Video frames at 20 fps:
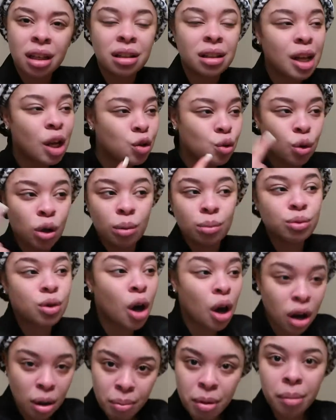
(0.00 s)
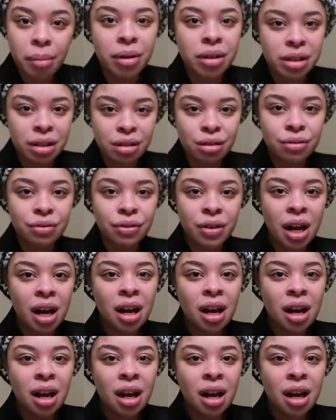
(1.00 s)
That's what I'm talking about myself.